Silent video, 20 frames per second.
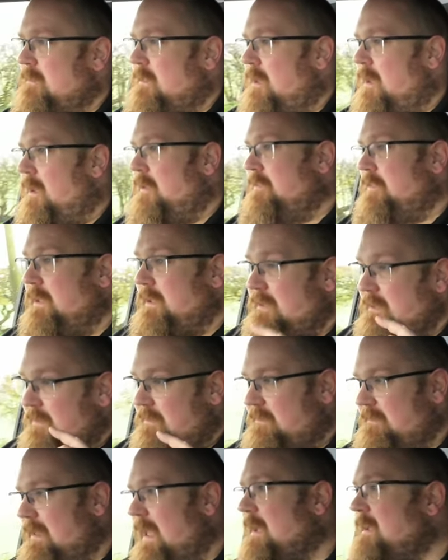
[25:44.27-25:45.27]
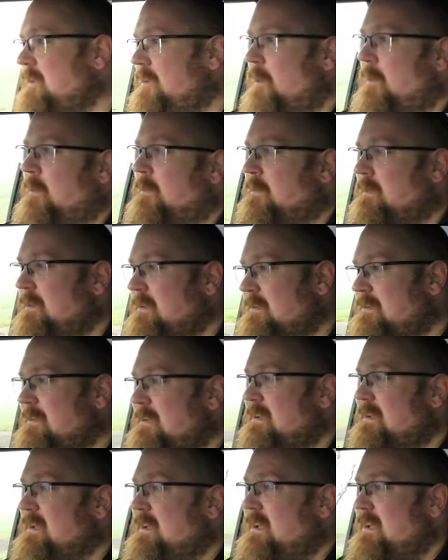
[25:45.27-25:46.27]
I think is SsangYong
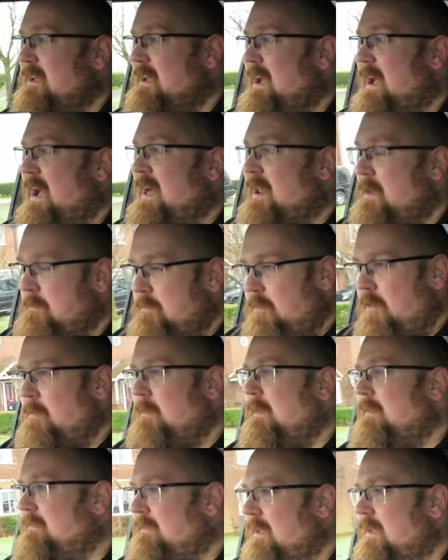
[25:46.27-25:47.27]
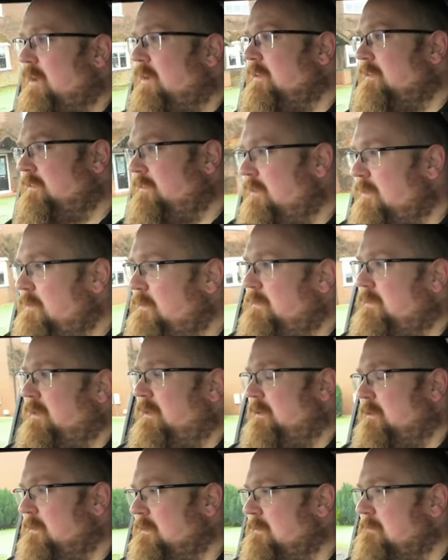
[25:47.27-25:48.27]
and I'd probably say
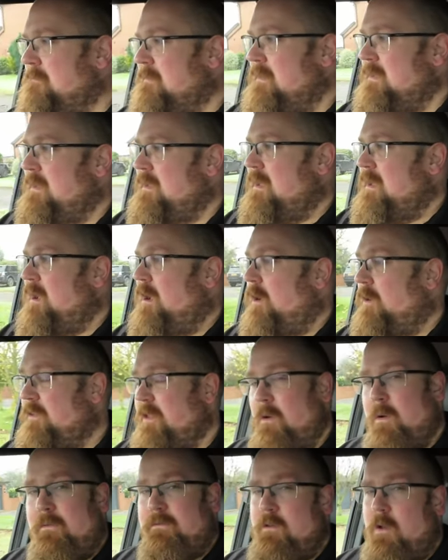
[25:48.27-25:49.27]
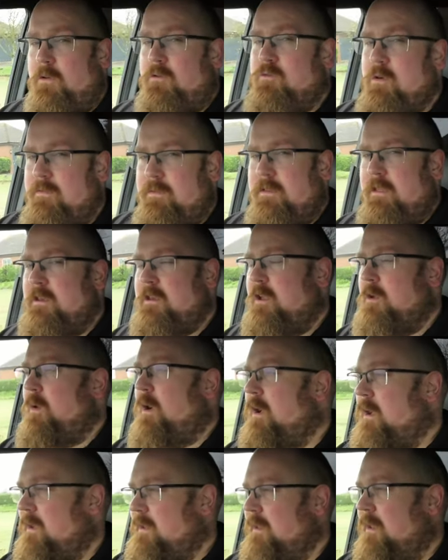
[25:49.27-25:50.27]
Isuzu. Although I've not driven the new
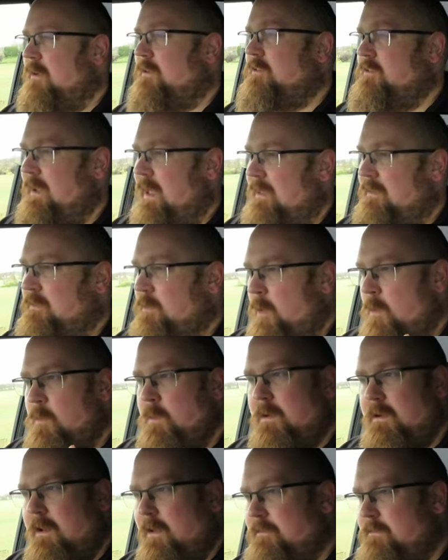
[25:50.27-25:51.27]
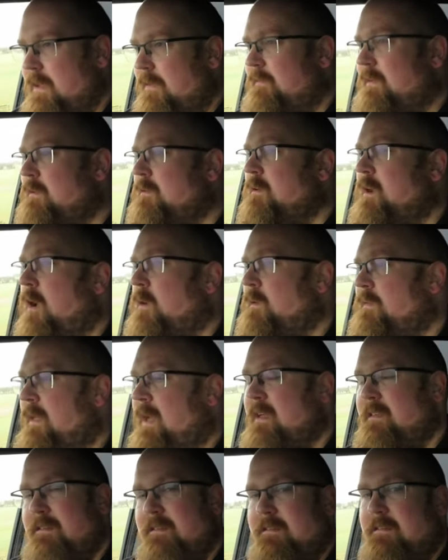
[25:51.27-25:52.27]
Hilux yet, so I would love to have a little go at
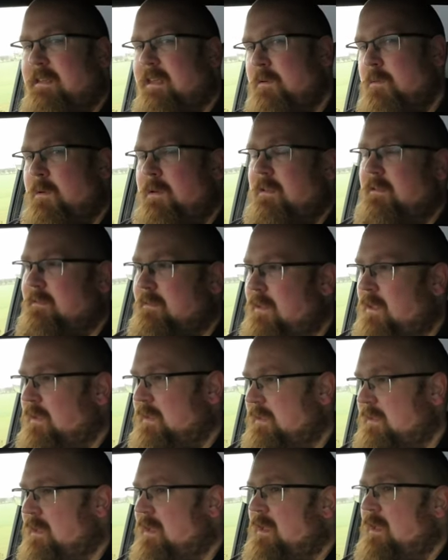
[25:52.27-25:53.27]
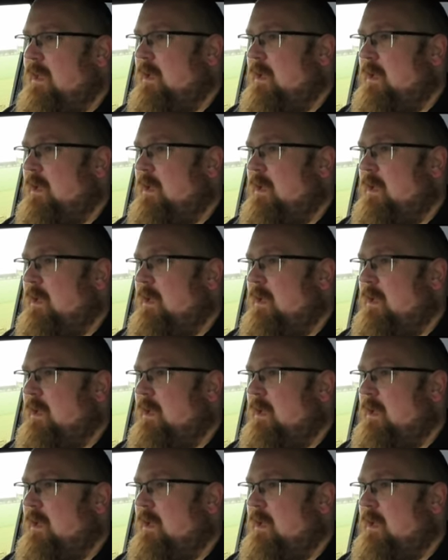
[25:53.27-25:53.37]
that and see what it's like.